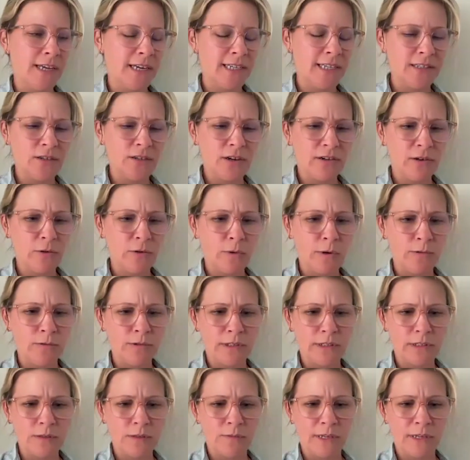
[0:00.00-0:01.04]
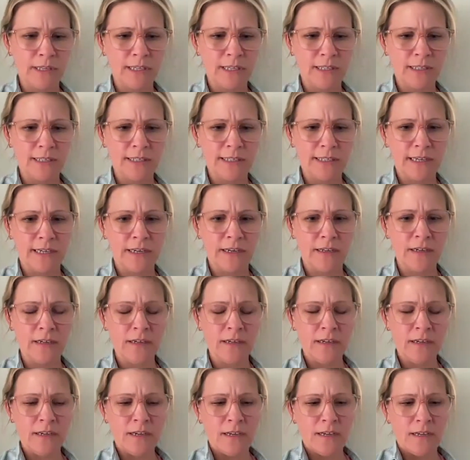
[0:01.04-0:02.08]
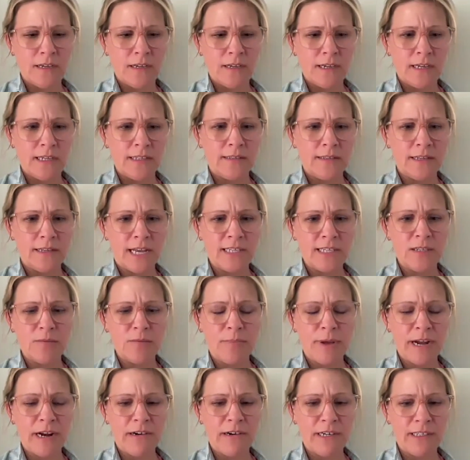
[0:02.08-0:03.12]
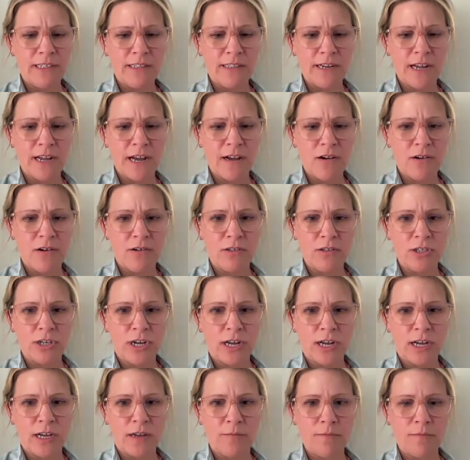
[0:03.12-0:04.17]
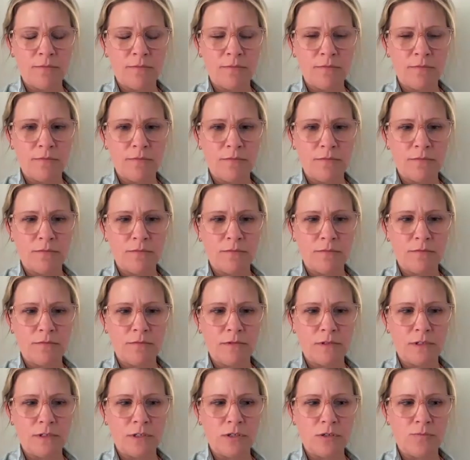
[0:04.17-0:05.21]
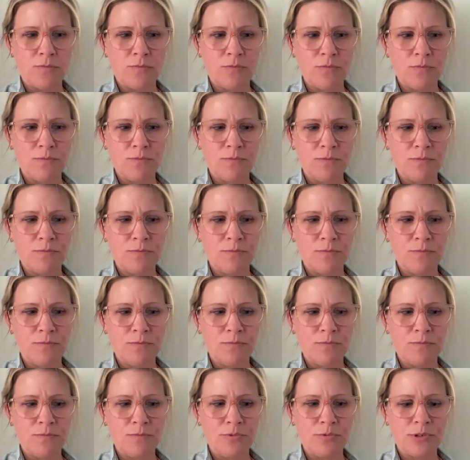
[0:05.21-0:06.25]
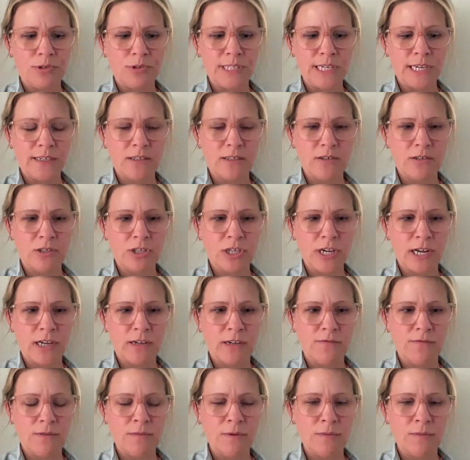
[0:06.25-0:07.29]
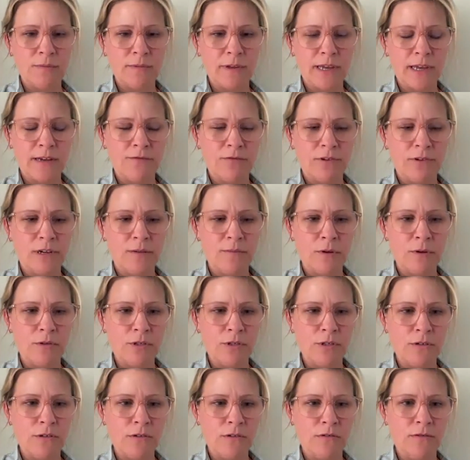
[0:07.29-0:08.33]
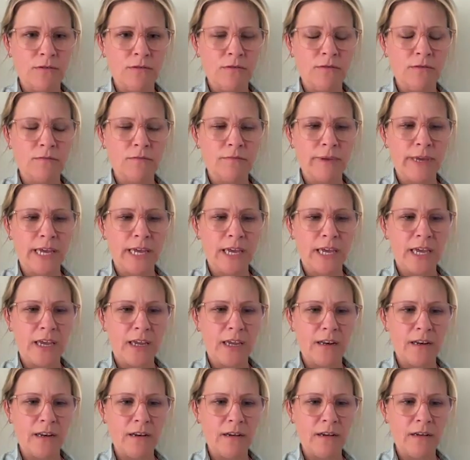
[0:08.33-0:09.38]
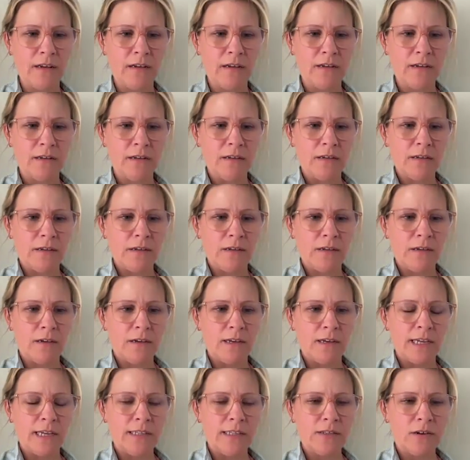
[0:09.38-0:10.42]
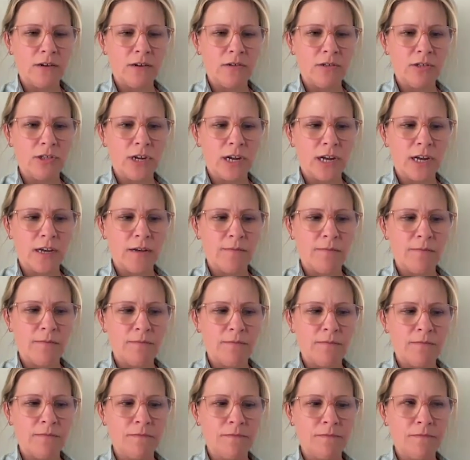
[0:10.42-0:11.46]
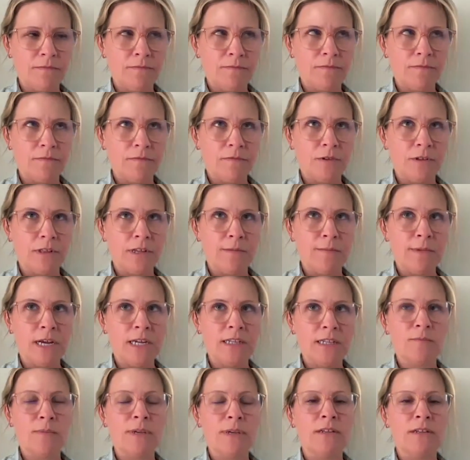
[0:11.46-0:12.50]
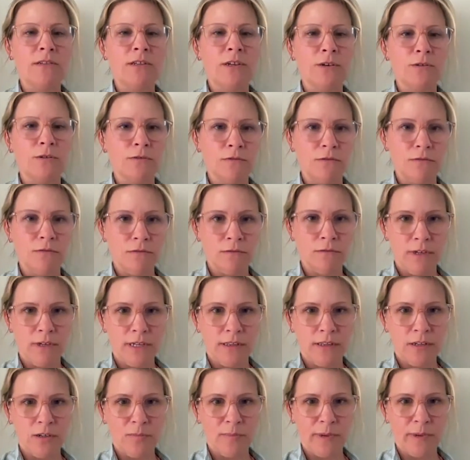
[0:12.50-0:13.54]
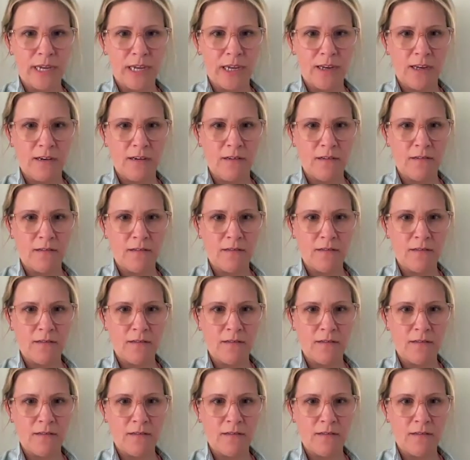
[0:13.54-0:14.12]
And I saw a quote this week that said, as a parent, it's not our job to protect our child from every emotional pain. It's our job for them not to be alone in their pain.